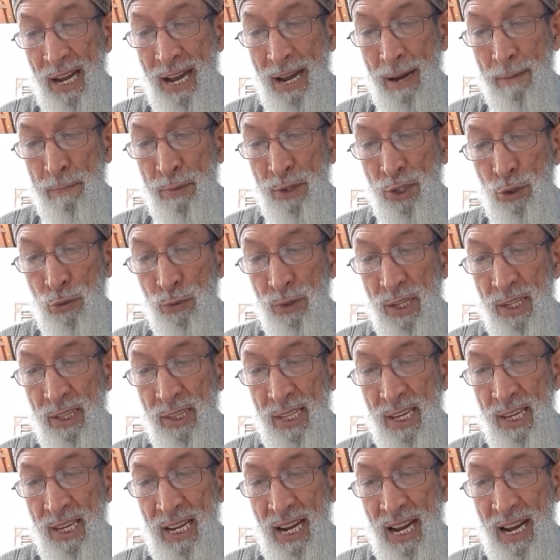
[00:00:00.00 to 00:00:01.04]
up to the
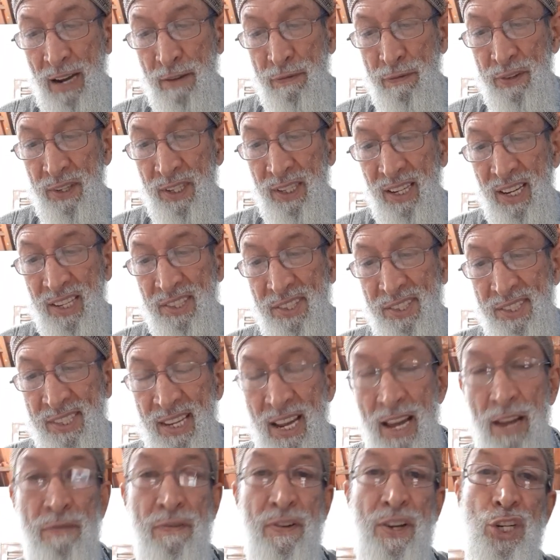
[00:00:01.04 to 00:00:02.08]
day after the
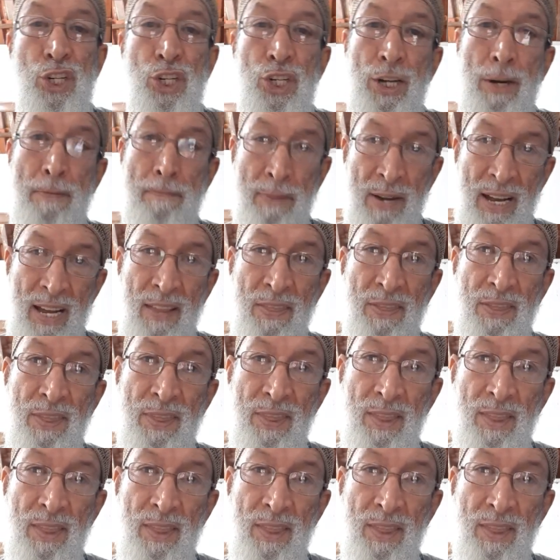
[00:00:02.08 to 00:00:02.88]
7th Shabbat.